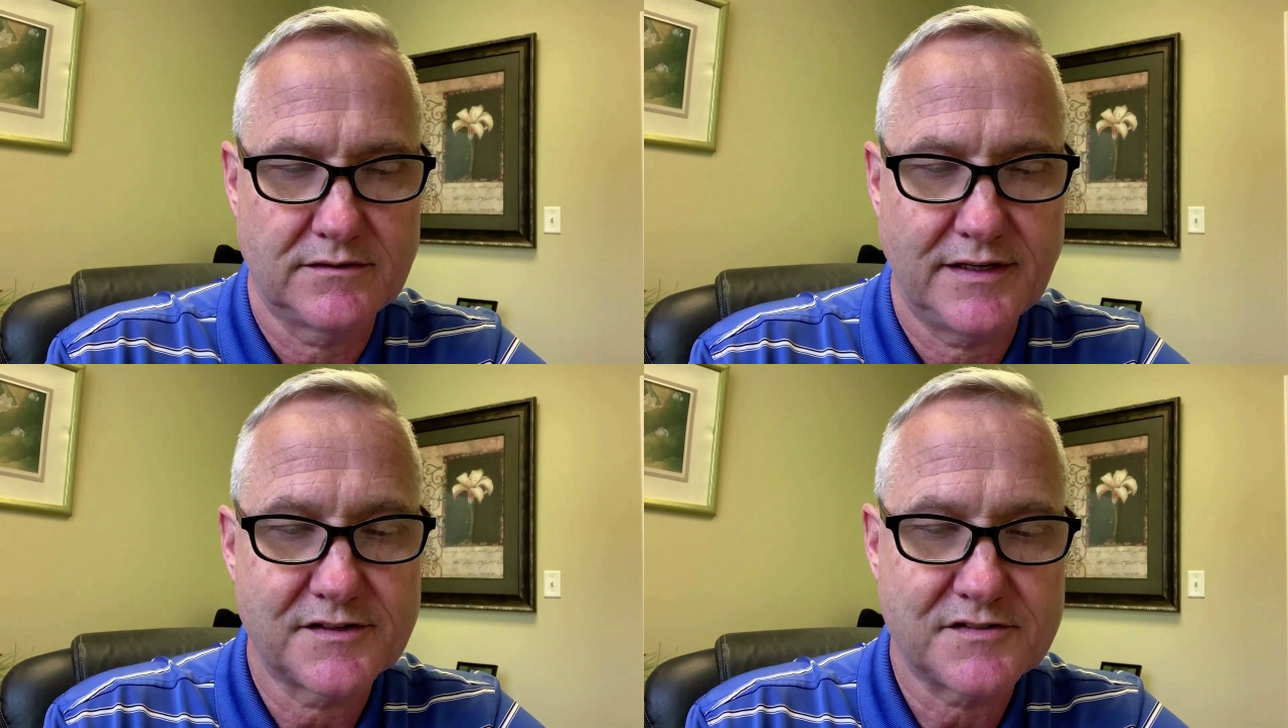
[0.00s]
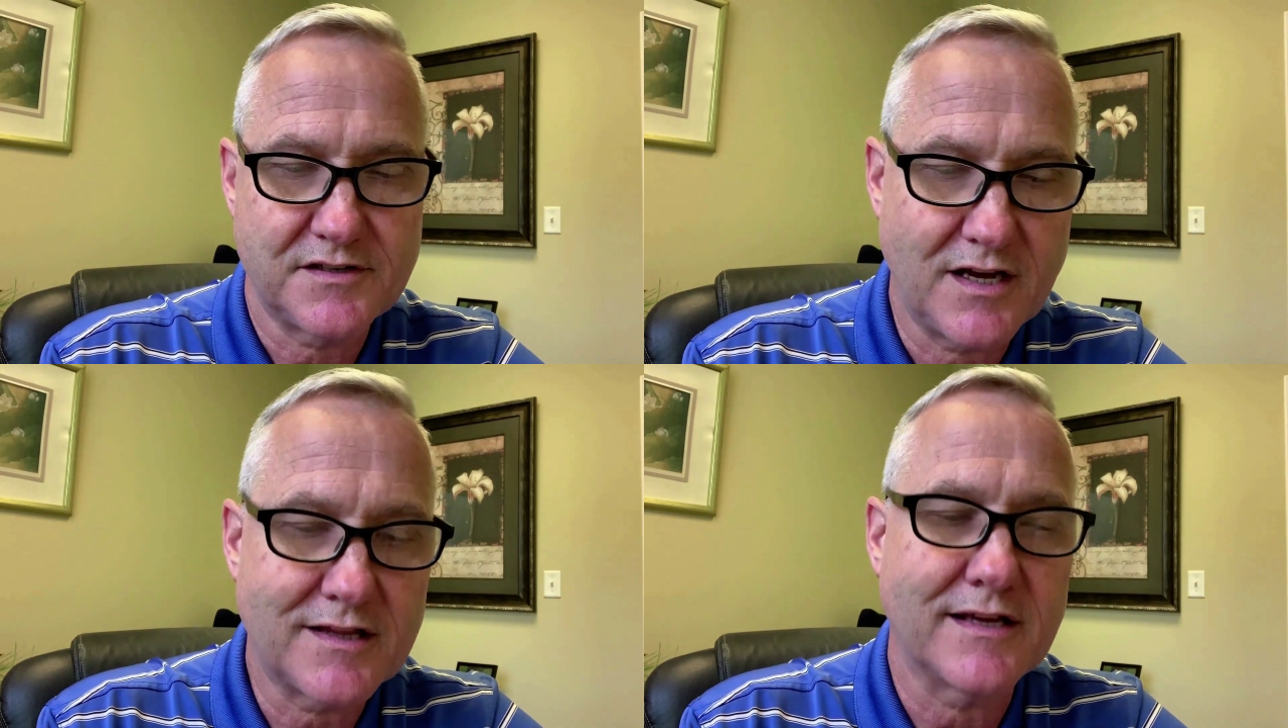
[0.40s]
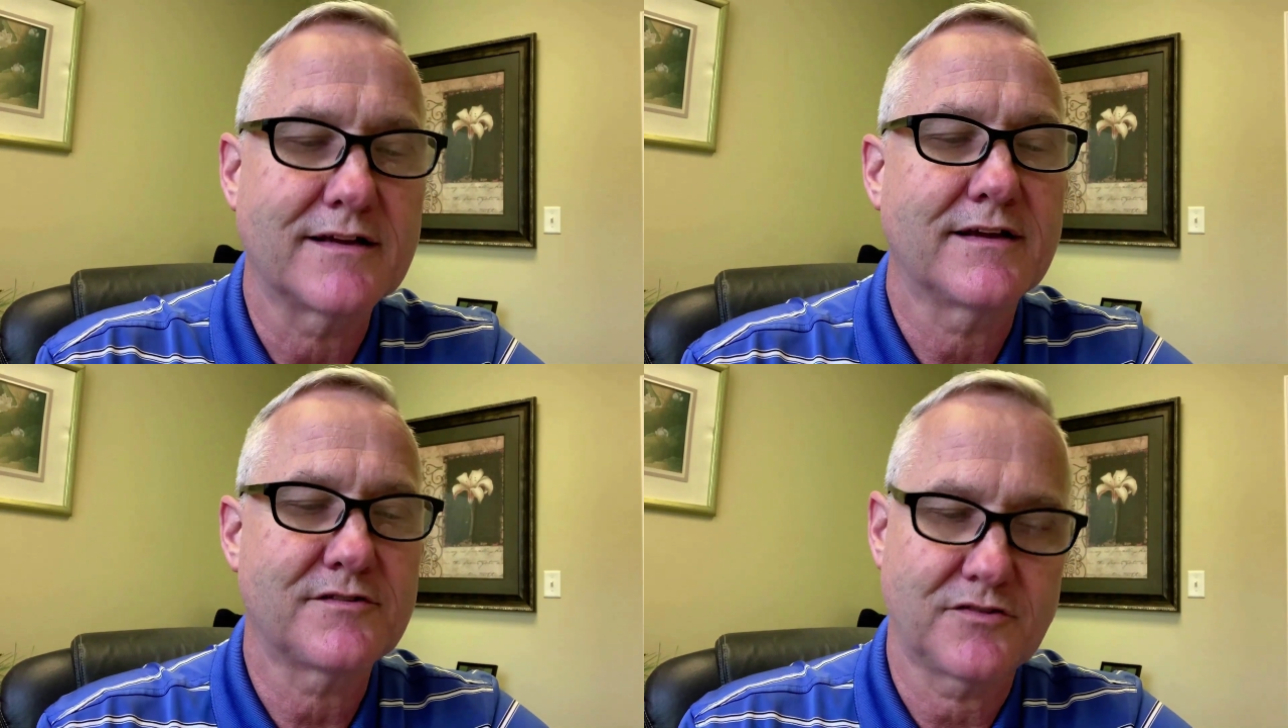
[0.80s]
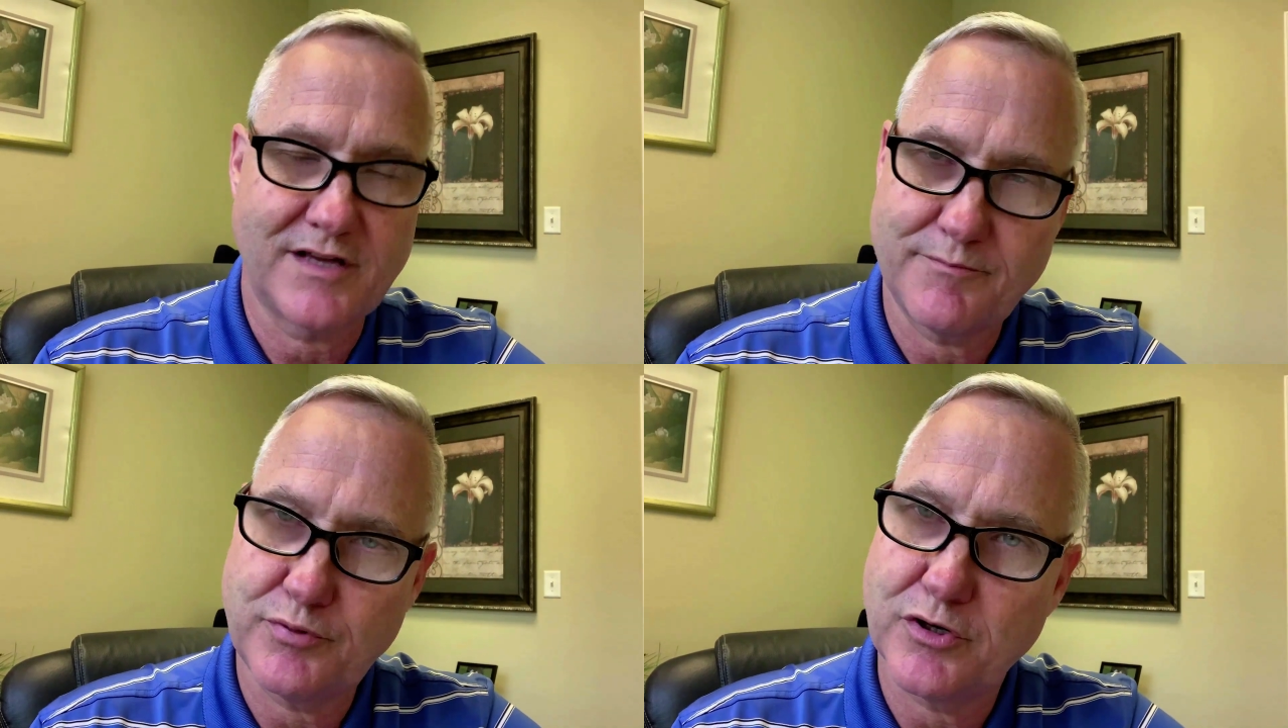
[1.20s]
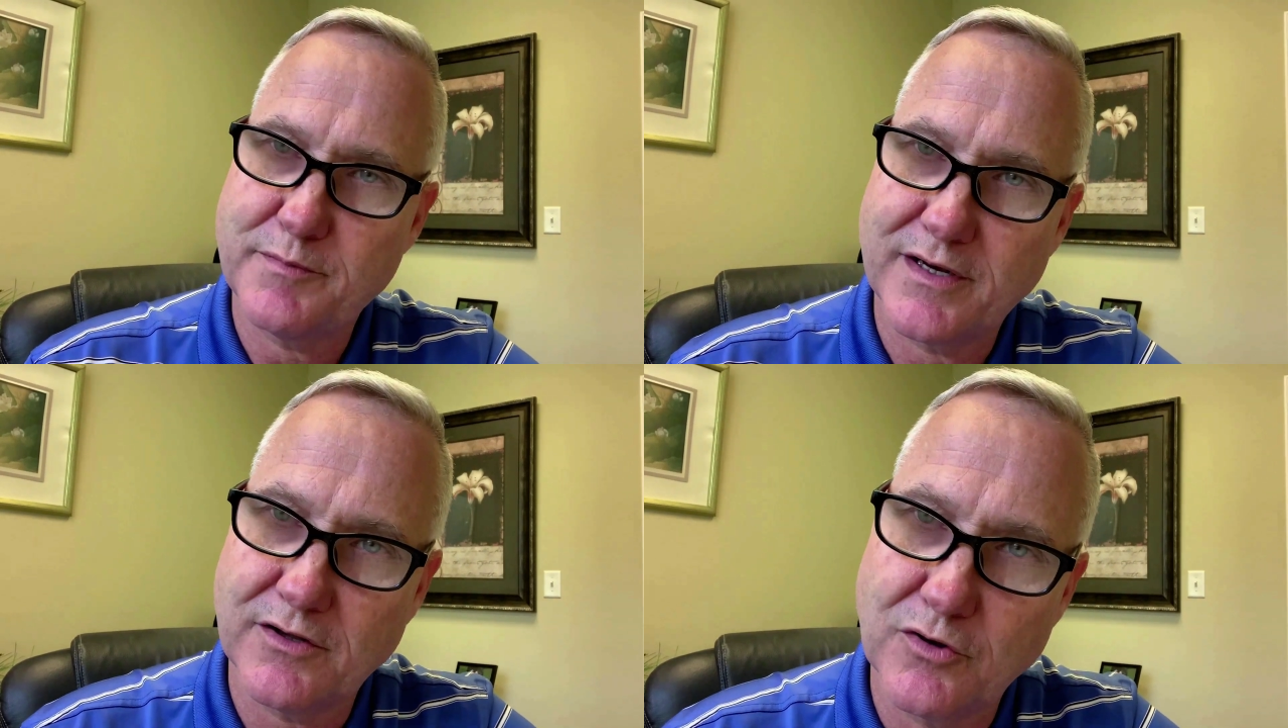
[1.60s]
next to nothing, and so that put
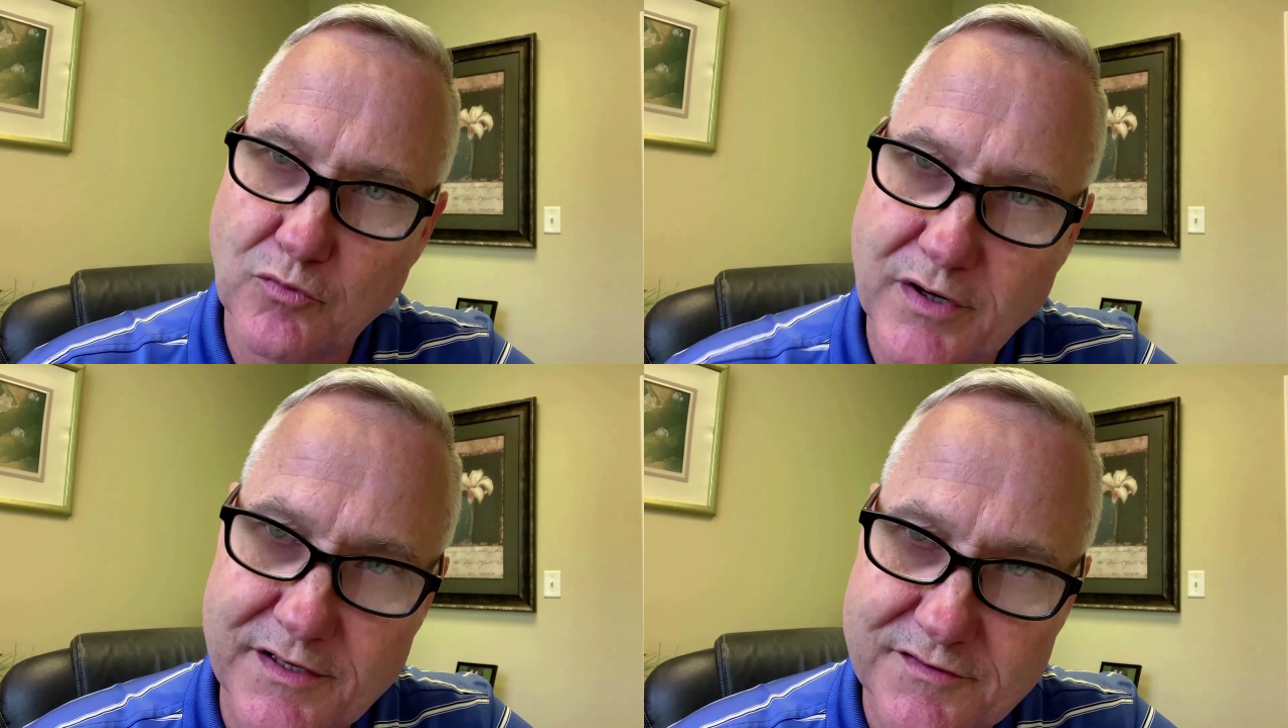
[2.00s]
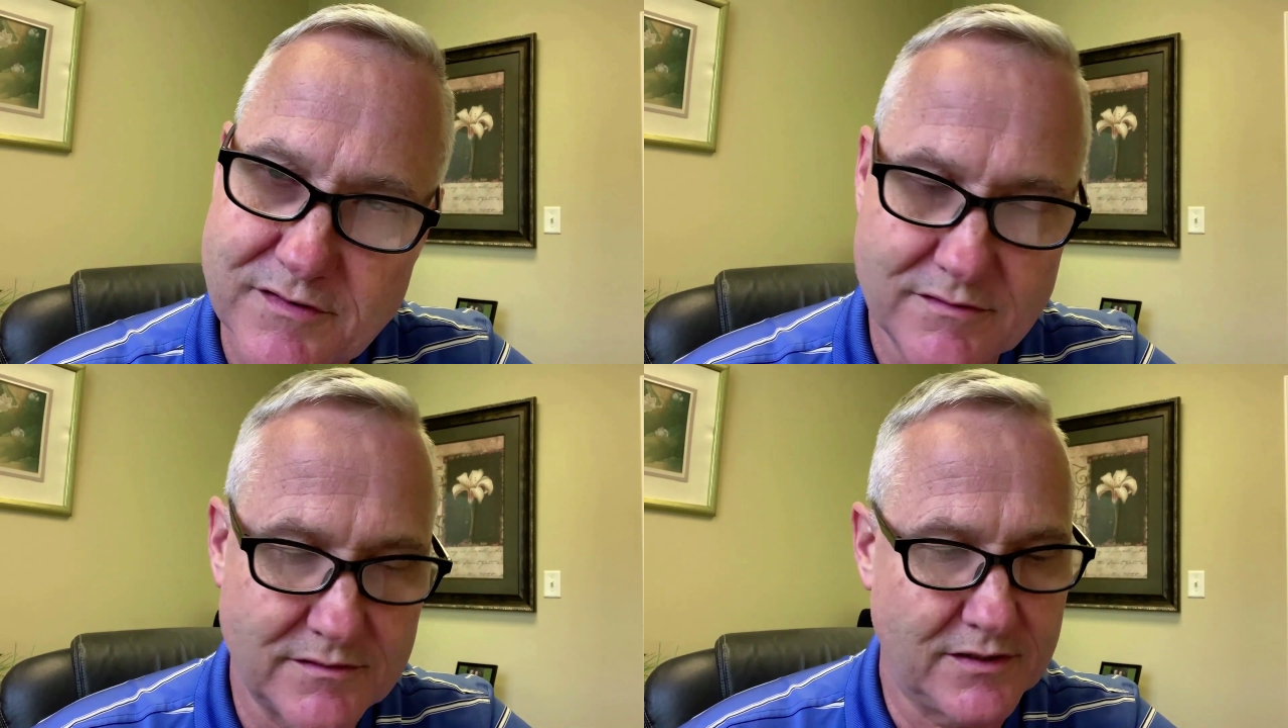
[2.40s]
them at a low risk.